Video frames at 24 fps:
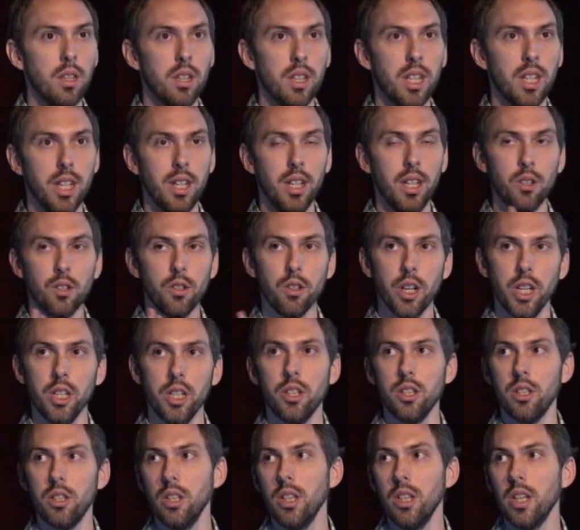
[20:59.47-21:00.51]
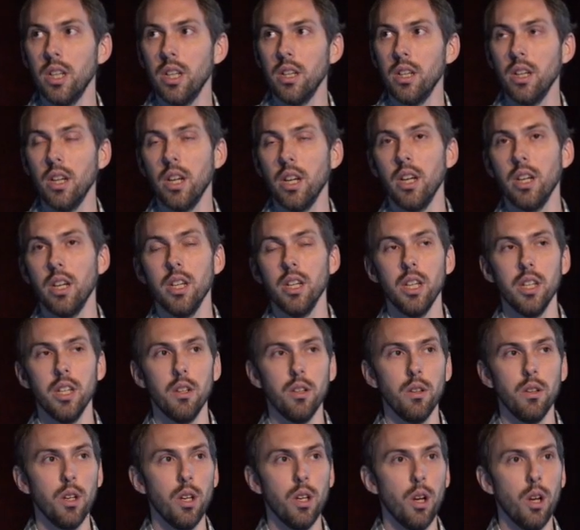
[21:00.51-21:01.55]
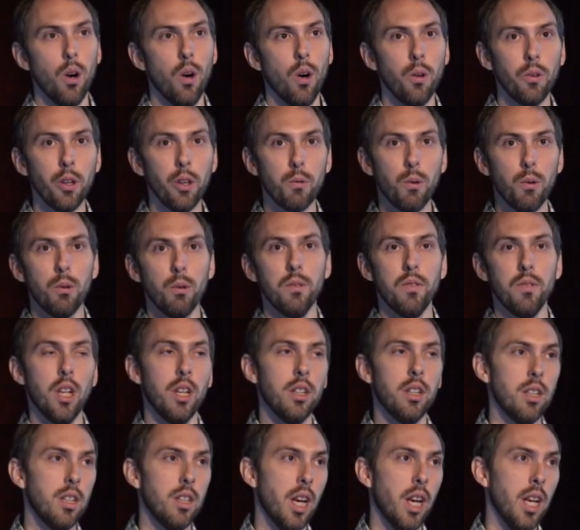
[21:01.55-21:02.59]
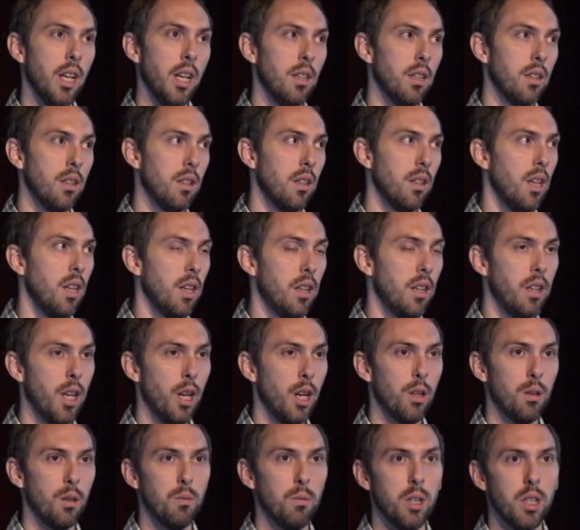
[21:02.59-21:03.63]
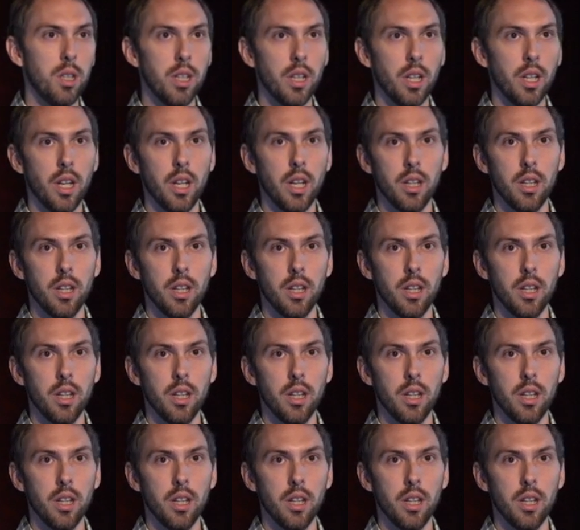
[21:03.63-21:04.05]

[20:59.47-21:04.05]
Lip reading: get entrenched in only what we've done to date, that we